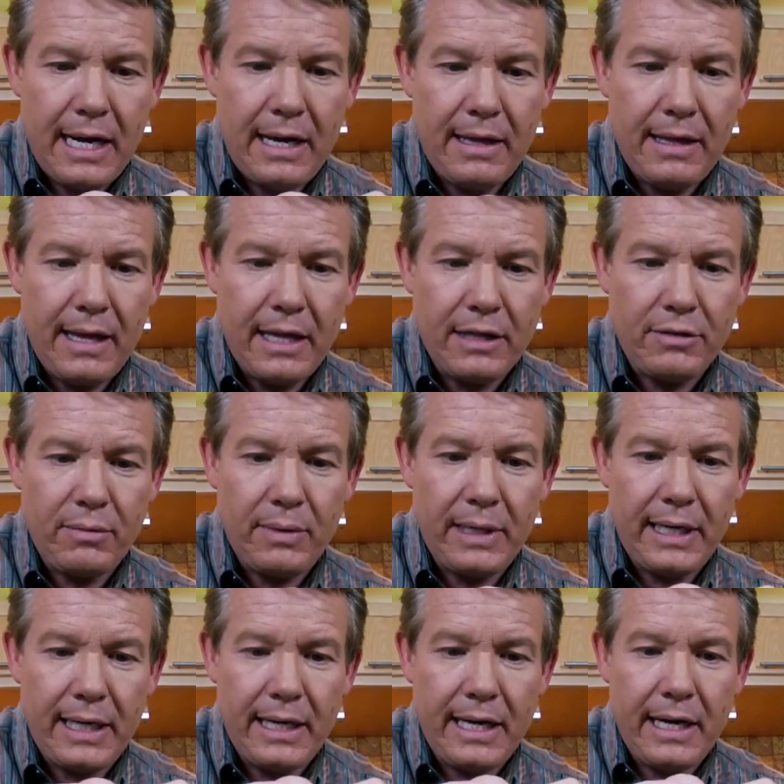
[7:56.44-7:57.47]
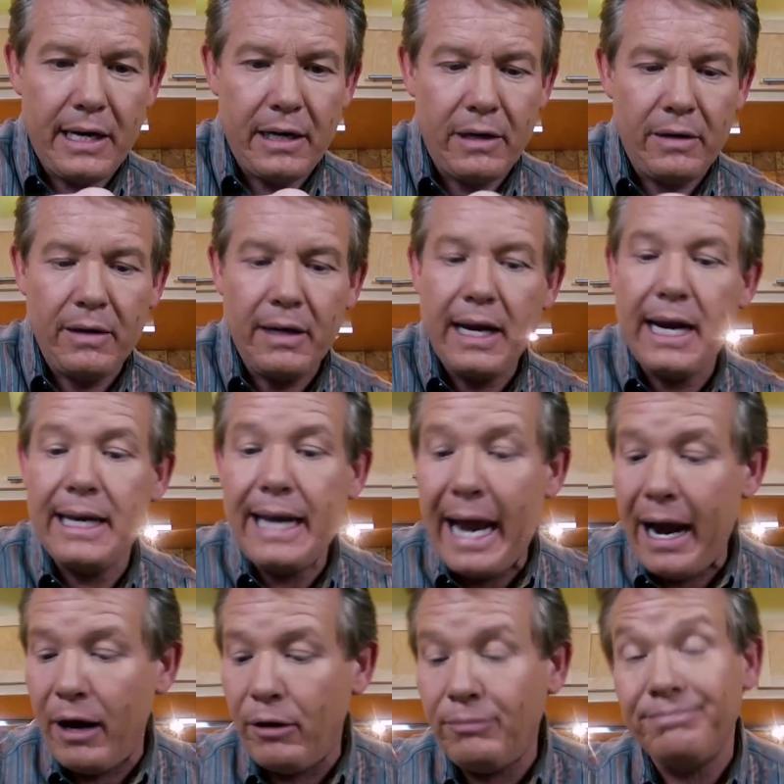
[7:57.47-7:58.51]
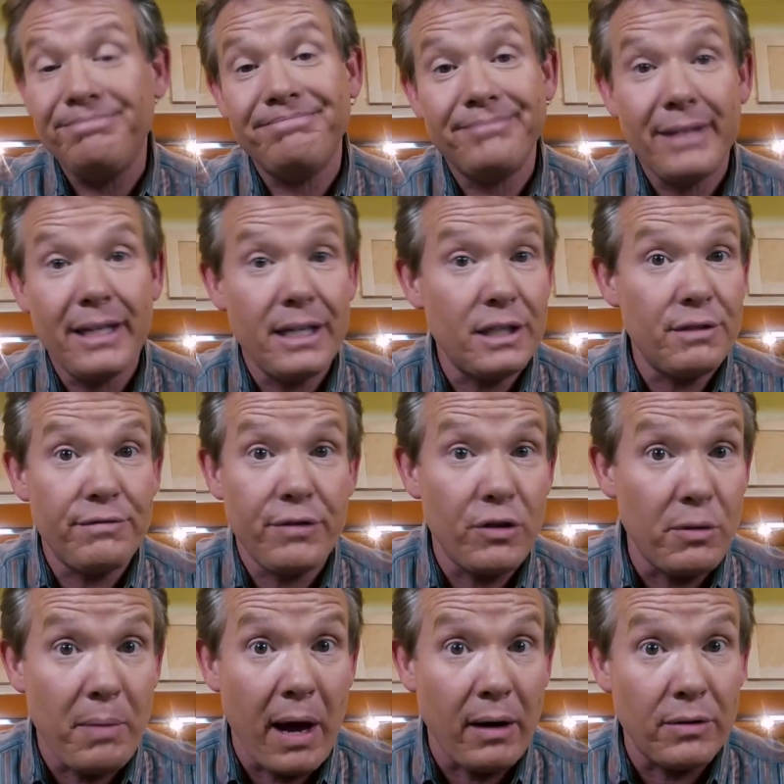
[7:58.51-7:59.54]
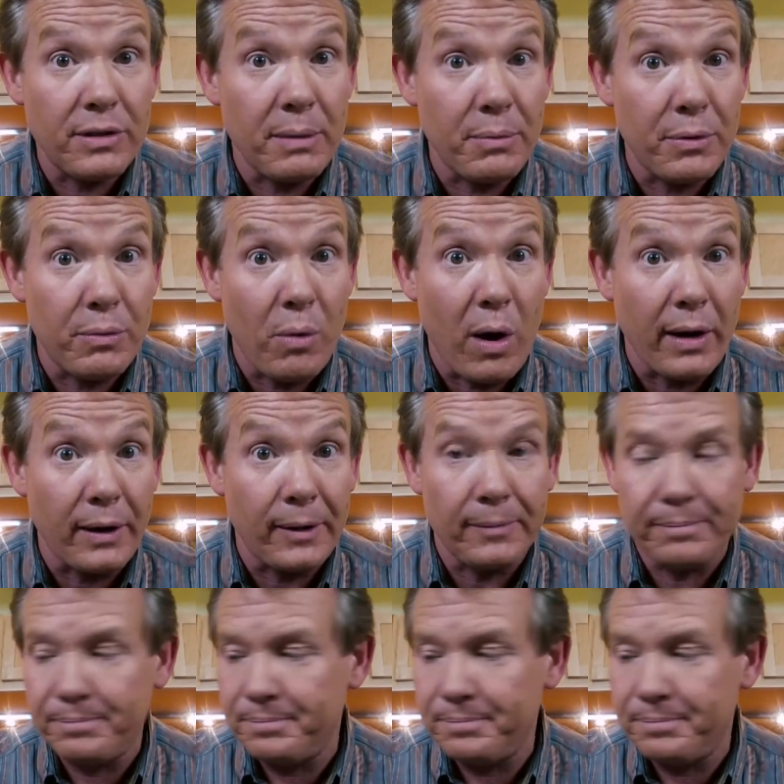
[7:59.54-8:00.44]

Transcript: and that's what we need here. And now, just fill the bottles up with water.